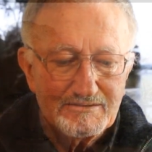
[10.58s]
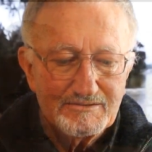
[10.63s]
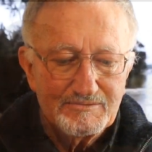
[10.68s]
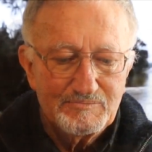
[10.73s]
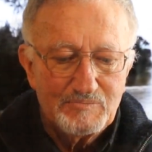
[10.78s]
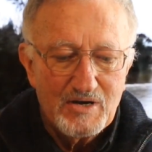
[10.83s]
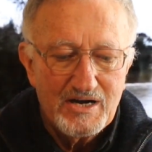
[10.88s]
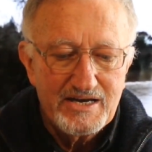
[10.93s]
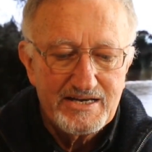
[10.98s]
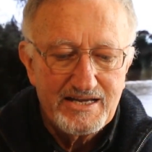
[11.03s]

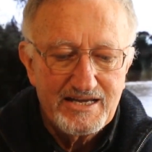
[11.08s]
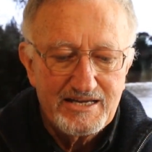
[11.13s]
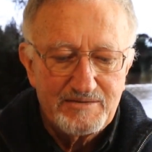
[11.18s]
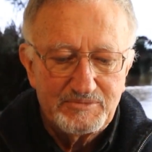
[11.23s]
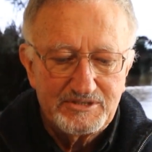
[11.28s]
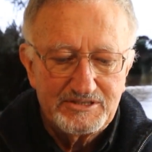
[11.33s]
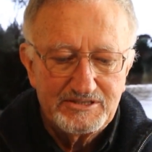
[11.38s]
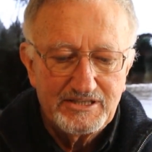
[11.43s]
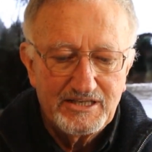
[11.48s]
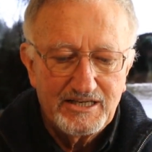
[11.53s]
my name
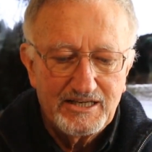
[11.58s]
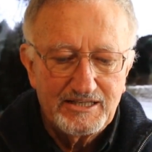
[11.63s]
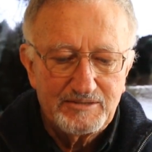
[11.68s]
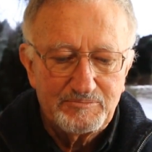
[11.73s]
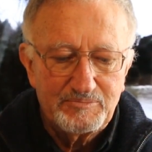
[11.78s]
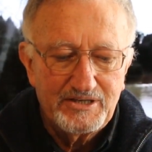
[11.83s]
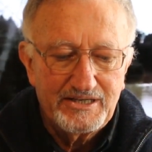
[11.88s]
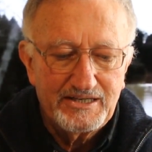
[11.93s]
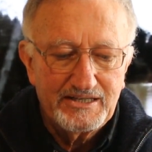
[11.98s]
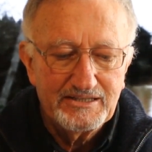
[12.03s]
is Charlie
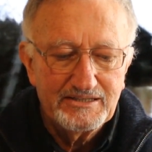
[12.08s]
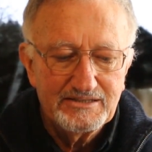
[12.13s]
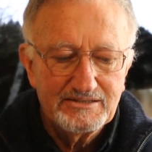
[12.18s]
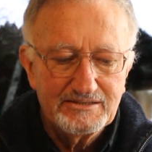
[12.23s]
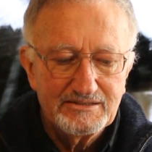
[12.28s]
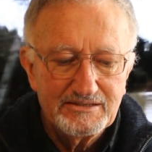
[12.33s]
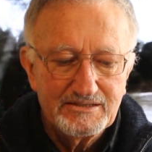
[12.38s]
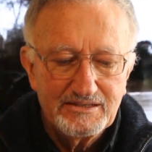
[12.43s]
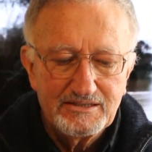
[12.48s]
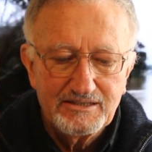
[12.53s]
Brunning.
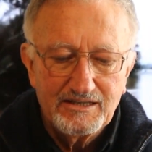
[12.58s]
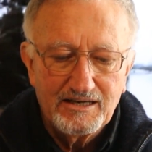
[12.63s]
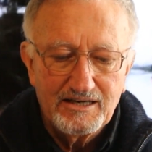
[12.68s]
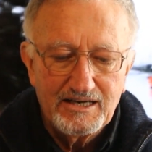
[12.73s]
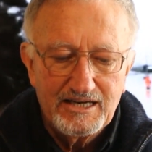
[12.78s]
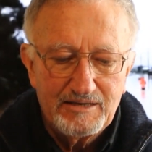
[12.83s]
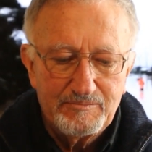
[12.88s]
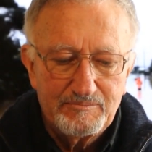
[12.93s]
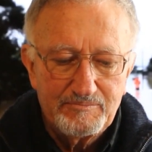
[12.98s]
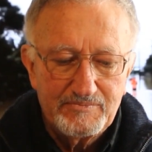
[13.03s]
I
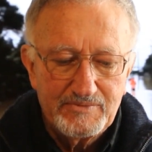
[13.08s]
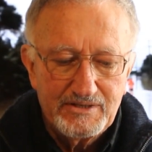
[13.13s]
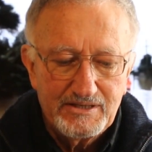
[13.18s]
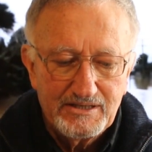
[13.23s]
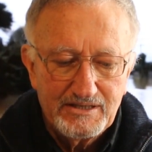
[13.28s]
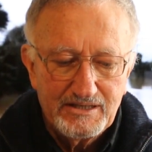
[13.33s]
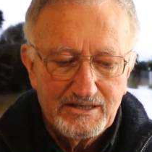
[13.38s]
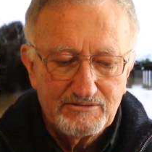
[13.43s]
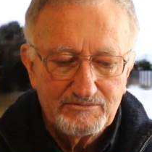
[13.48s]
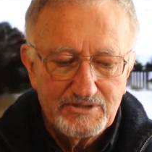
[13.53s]
am
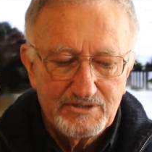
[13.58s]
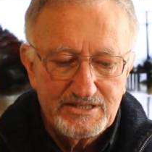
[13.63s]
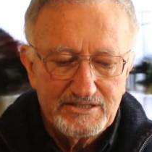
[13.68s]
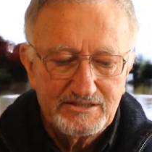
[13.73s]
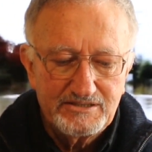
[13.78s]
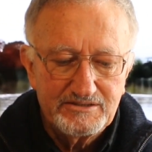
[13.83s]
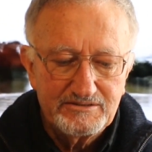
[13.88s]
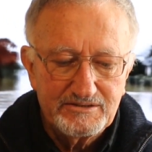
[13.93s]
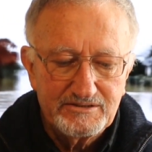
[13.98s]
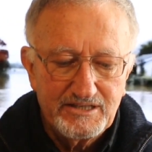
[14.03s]
a
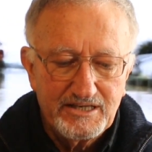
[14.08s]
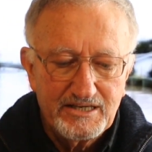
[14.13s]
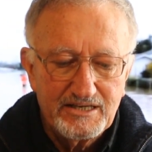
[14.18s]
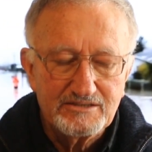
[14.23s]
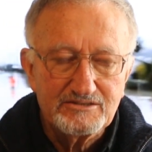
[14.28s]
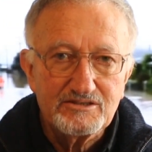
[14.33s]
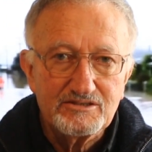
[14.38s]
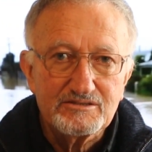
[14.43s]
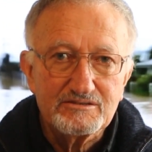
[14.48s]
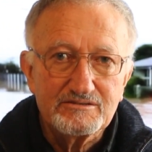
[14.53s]
Regional
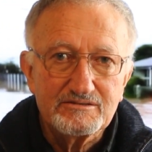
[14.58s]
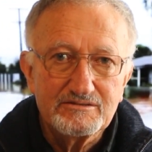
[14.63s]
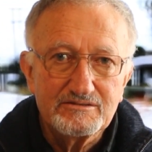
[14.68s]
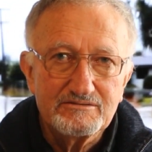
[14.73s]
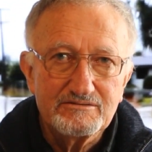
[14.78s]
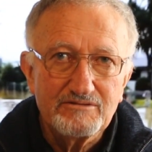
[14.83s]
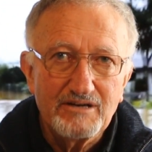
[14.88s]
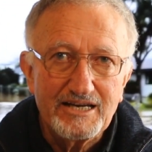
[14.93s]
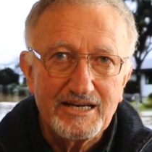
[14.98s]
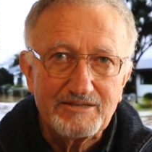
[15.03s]
Council
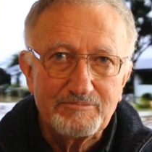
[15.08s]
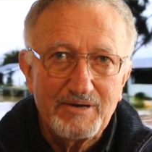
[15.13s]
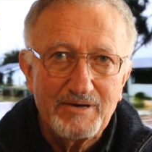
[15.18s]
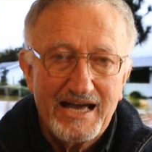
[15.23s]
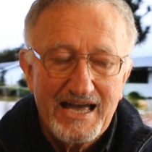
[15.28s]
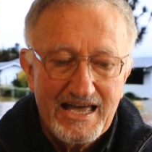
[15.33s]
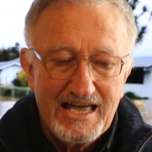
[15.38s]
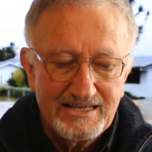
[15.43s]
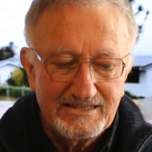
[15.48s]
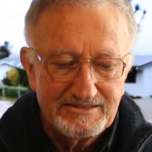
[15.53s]

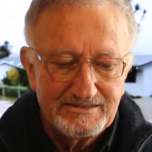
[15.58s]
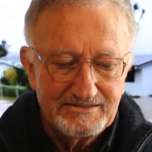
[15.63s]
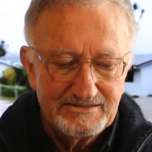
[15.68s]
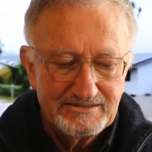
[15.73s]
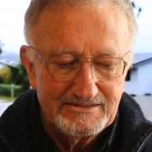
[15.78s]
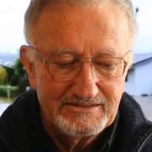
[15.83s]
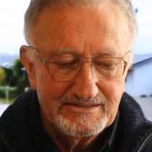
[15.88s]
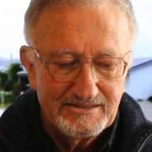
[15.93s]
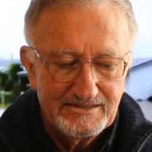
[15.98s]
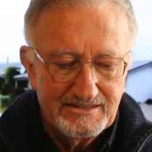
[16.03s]
ratepayer.
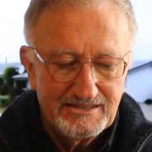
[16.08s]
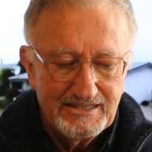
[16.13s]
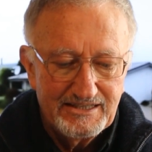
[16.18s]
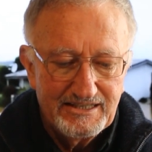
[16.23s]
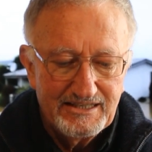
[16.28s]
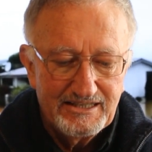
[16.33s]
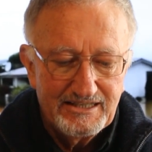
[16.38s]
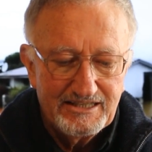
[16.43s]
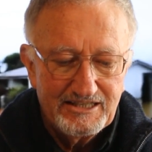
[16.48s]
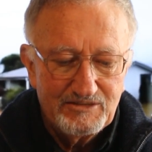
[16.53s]

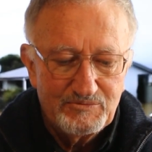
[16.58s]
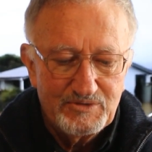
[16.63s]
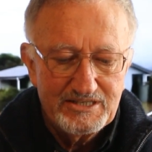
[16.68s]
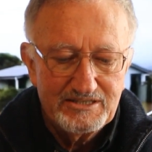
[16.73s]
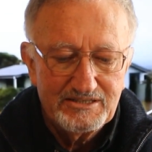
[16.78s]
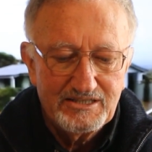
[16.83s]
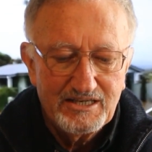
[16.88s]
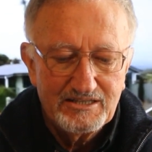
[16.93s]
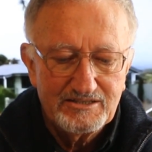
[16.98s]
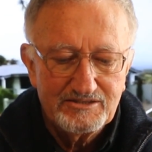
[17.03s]
The West
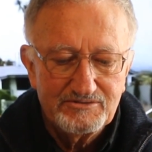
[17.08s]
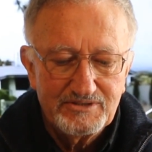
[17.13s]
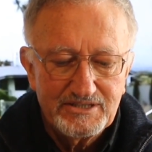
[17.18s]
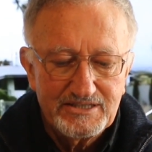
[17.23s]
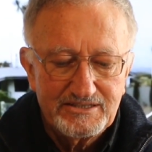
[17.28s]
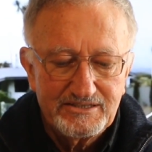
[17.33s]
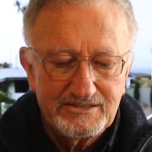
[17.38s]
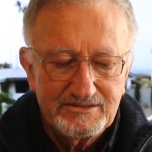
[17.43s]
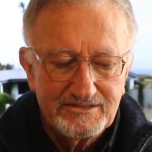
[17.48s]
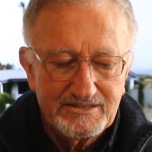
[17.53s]
Coast
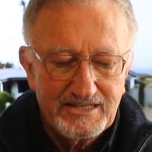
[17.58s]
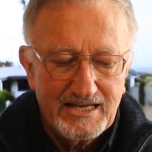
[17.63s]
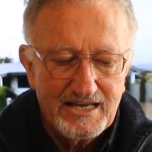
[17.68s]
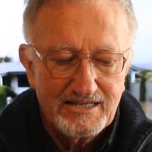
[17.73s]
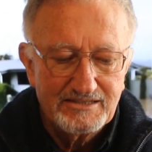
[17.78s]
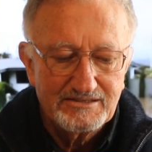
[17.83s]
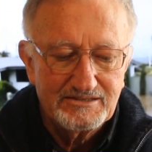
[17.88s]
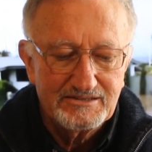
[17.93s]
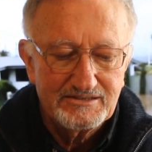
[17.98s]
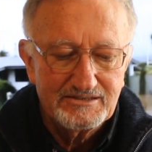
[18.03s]
Regional
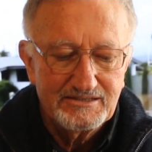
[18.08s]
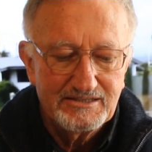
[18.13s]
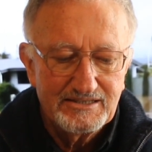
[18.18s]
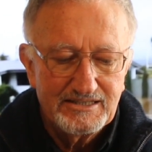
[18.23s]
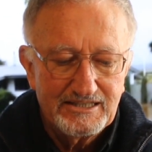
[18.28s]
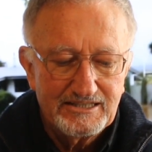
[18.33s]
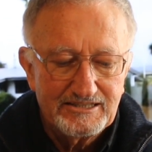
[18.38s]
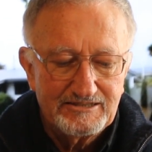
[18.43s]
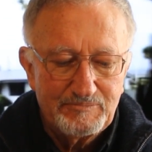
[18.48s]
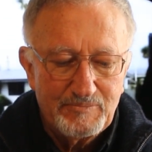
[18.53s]
Council
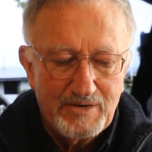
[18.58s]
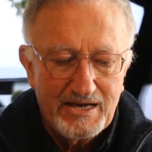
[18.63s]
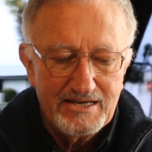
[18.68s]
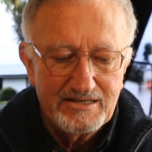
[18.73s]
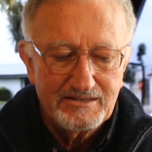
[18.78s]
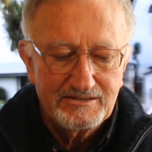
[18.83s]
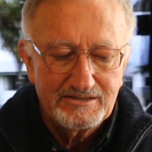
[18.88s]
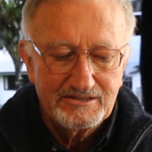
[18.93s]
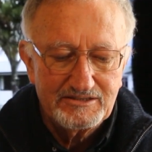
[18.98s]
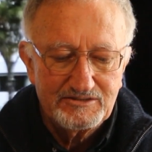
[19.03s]
has
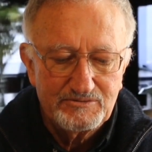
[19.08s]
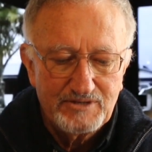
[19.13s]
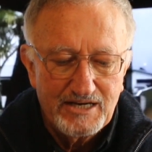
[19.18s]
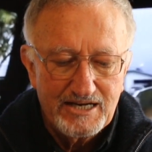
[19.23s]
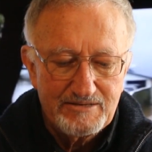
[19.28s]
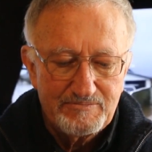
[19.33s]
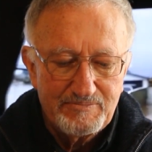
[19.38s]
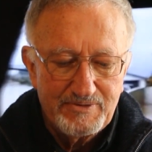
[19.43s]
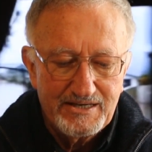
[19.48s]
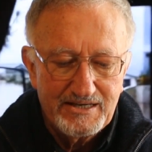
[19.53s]
mailed its
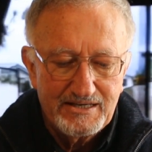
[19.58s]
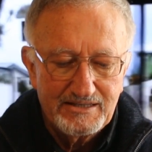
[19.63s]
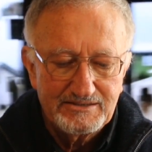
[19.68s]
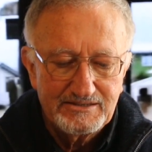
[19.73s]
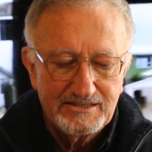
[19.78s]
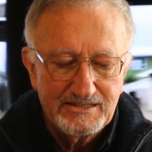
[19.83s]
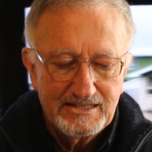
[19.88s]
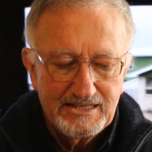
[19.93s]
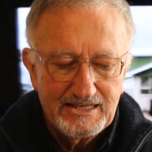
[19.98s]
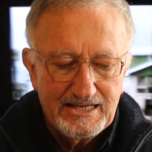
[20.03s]
ratepayers
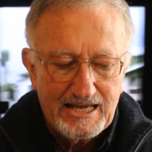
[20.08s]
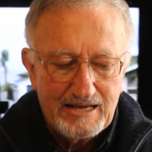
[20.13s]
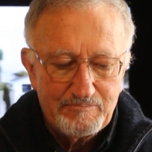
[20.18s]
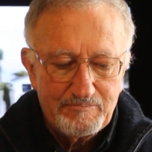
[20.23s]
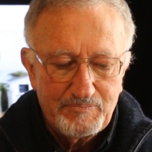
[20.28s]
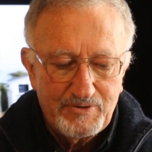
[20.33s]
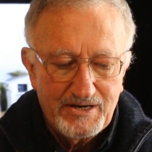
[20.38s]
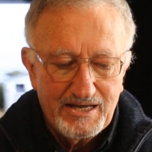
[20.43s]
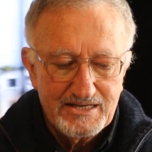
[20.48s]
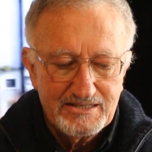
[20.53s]
and
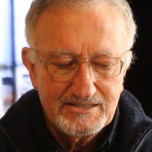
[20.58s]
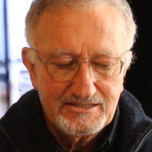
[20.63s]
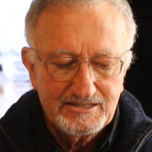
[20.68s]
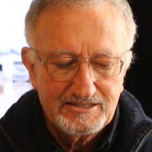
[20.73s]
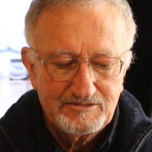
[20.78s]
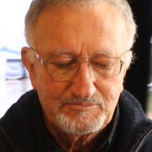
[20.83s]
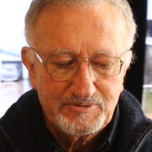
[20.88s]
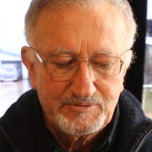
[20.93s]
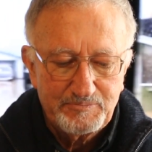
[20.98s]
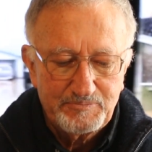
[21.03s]
placed its
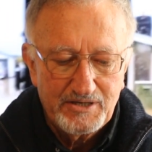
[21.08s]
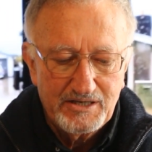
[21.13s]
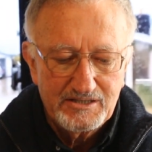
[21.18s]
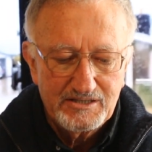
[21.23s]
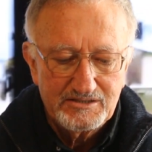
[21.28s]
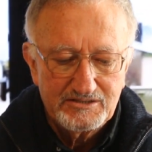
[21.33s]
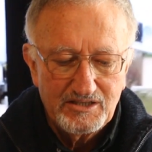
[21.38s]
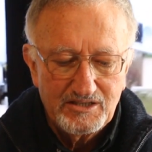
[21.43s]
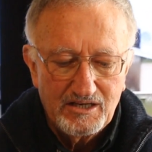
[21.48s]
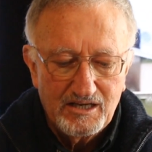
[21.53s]

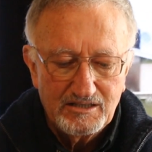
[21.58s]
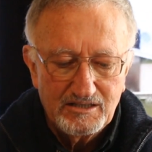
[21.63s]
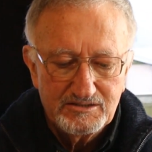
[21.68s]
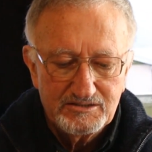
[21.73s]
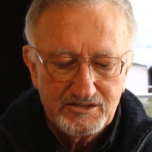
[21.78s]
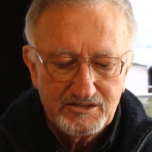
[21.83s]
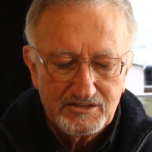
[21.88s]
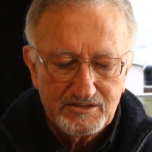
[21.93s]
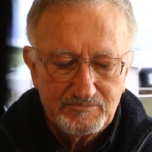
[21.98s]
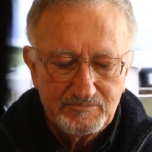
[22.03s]
proposed
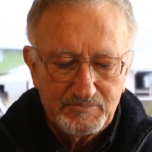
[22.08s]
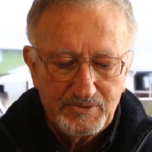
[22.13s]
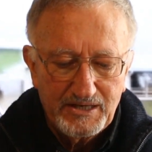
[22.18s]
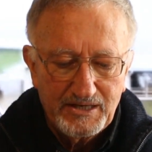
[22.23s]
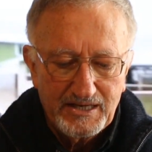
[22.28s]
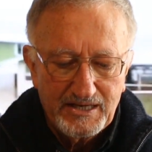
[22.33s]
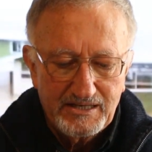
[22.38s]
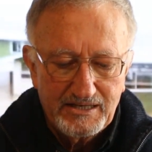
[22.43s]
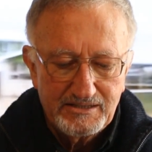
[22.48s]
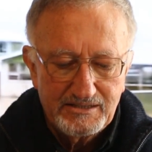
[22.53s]
long-term
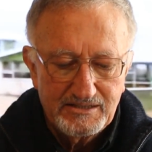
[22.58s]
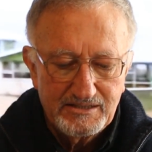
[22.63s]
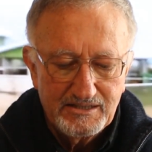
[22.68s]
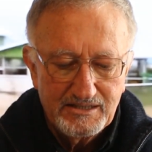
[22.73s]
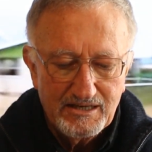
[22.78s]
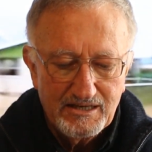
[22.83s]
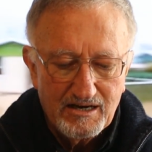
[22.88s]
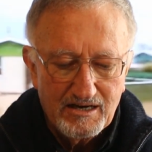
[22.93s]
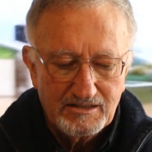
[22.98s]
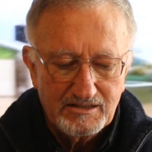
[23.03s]
plan
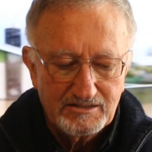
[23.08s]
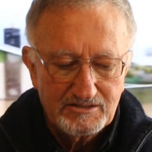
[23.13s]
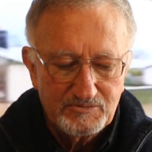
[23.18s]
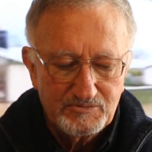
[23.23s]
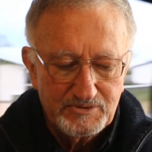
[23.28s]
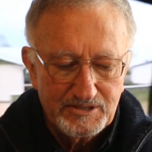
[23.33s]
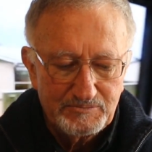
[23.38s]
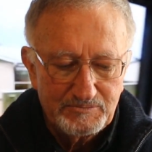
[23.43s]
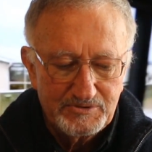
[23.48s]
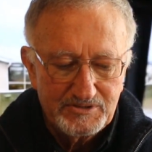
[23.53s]
on its
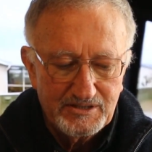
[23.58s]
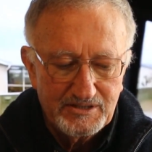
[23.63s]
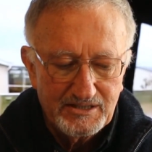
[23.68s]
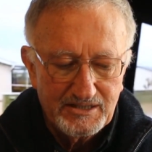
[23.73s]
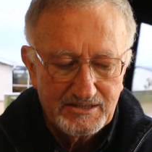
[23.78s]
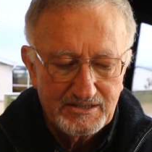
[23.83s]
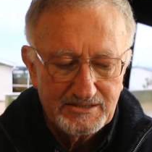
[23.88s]
website.